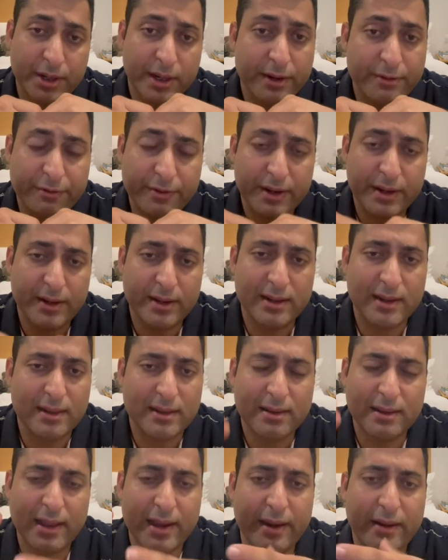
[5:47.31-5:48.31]
if any,
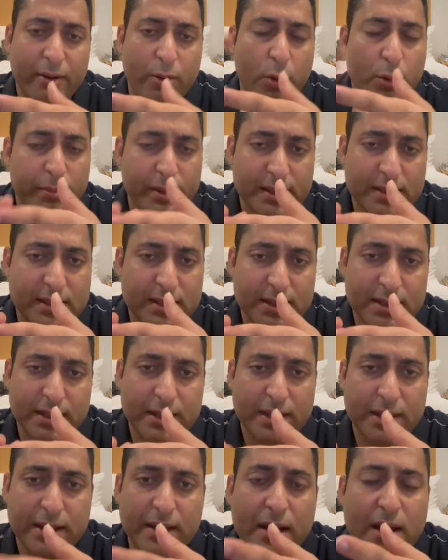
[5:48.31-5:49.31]
like
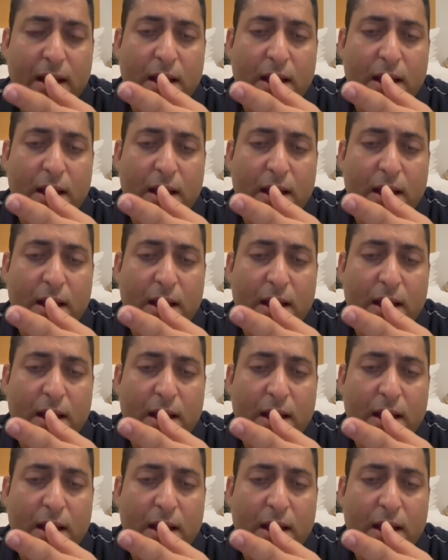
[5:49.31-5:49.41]
obesity,